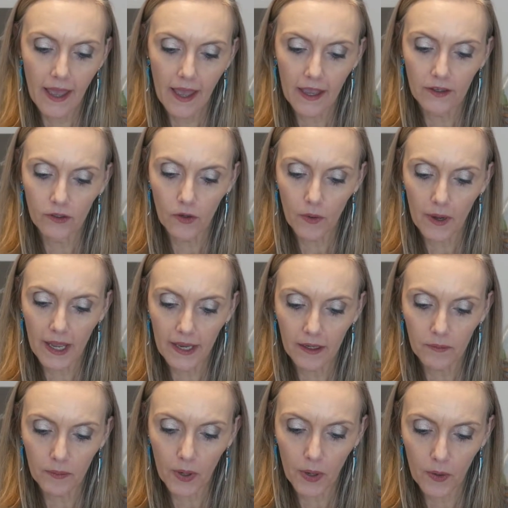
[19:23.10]
and you'll go ahead and
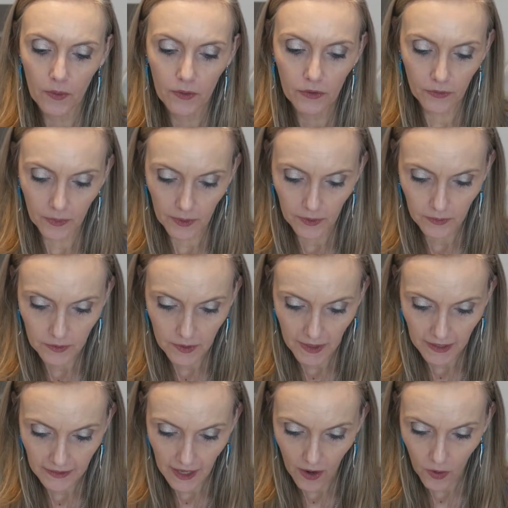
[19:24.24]
poke through to
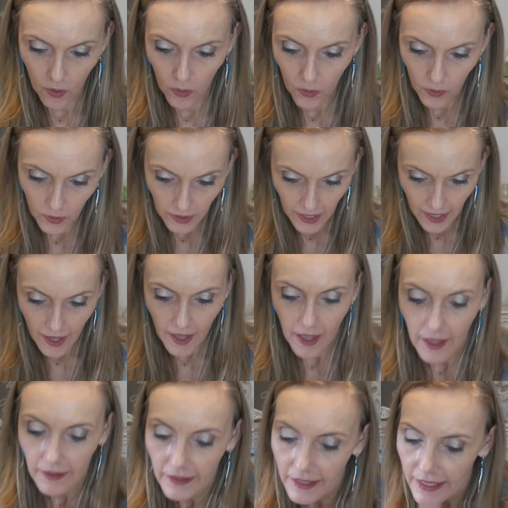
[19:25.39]
make that hole
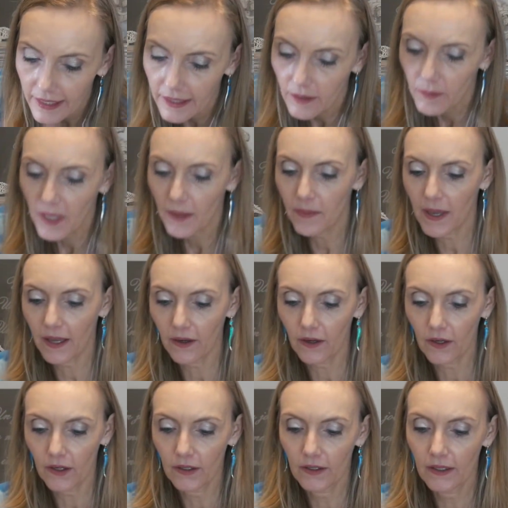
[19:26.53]
a little bit
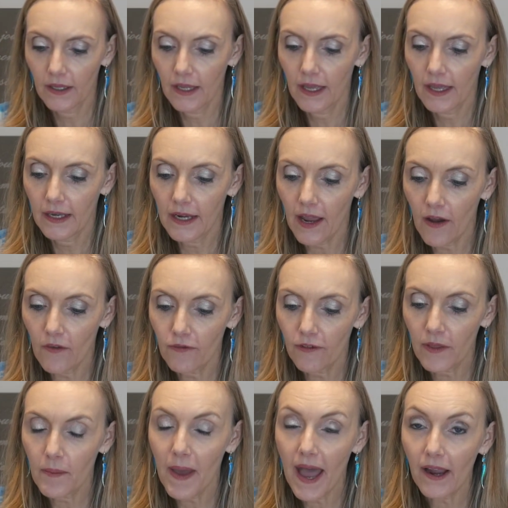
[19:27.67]
bigger. Now for
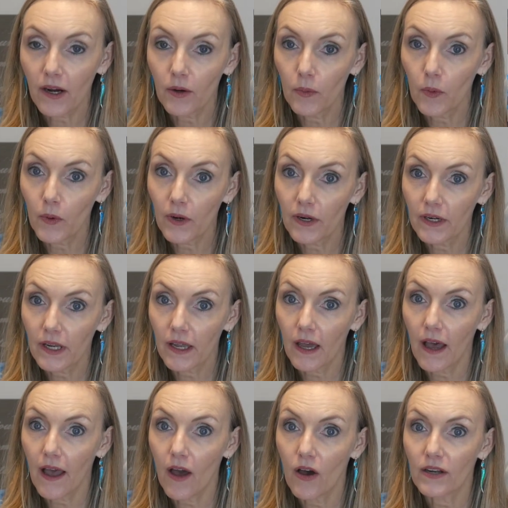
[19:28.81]
the backer board,
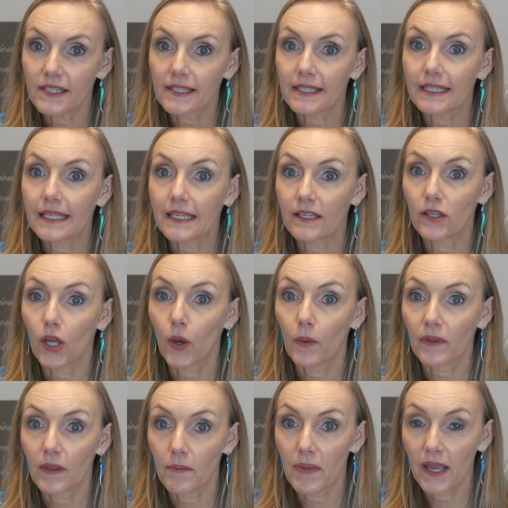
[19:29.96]
I honestly needed to go
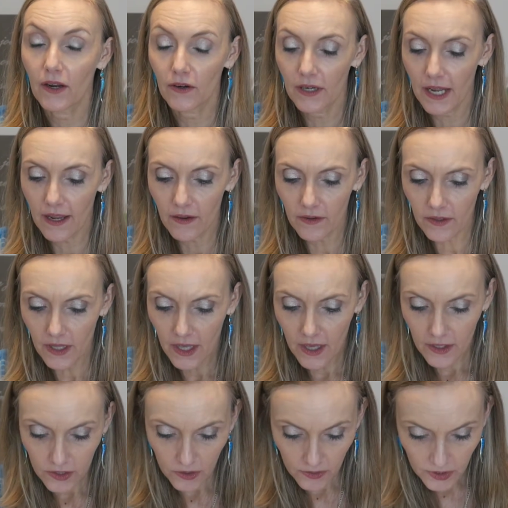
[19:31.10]
with a bigger nail,
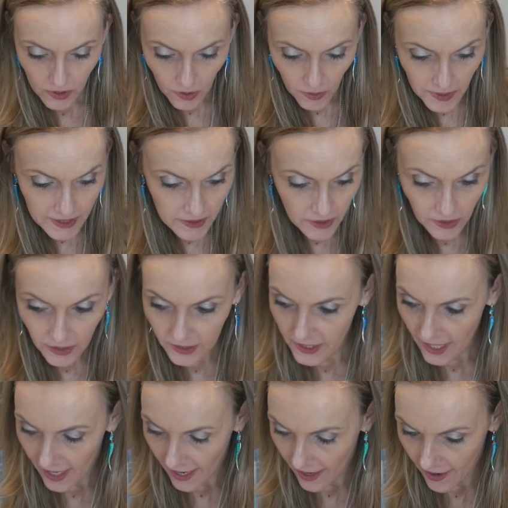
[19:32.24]
so it's always good to
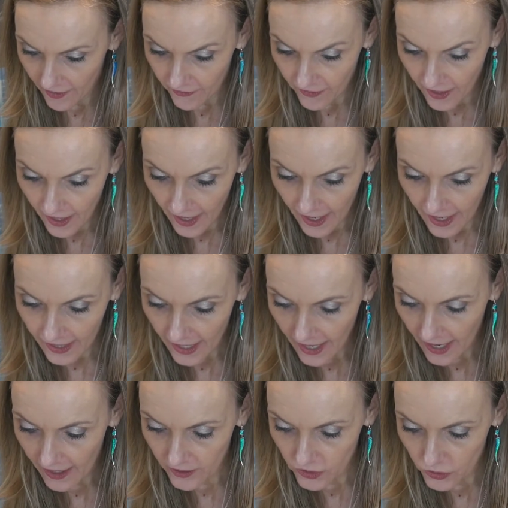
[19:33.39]
have an
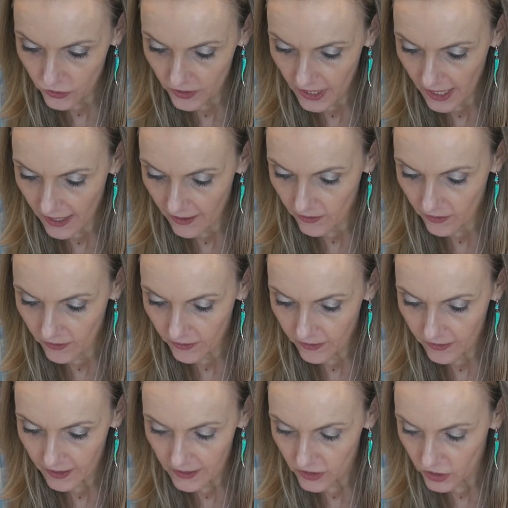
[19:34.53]
extra nail
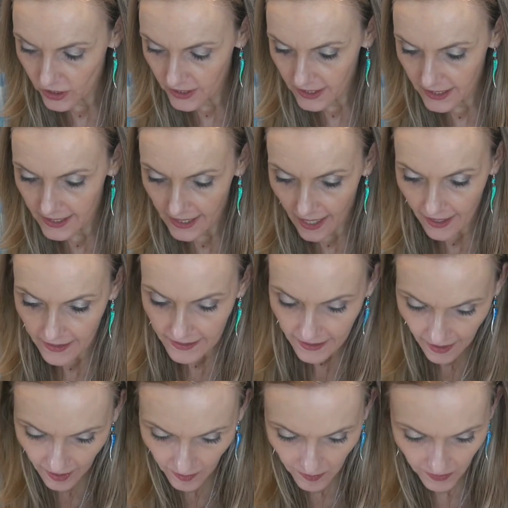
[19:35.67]
that's just a size
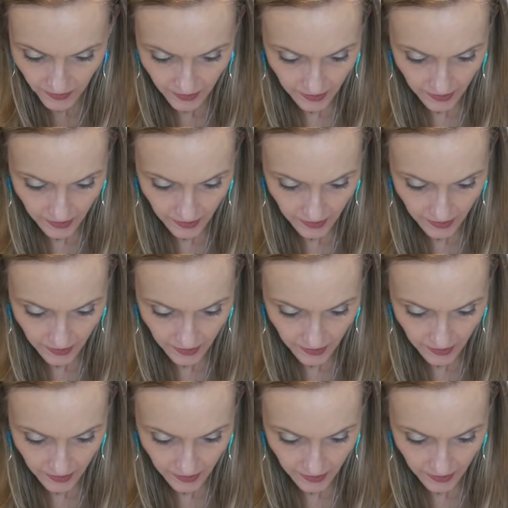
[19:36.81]
up